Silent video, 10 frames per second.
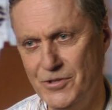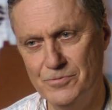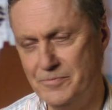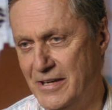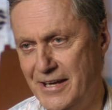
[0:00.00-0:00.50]

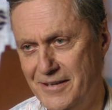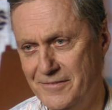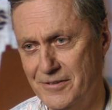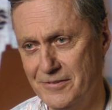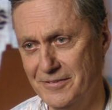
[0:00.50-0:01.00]
human
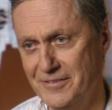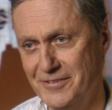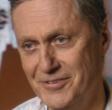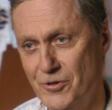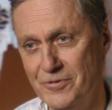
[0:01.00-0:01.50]
behavior
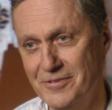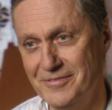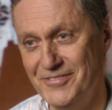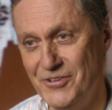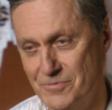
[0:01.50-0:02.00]
and
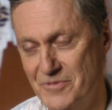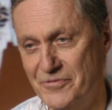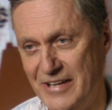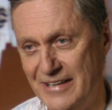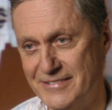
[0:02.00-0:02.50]
human
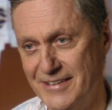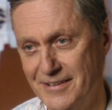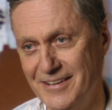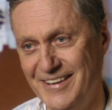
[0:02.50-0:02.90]
frailty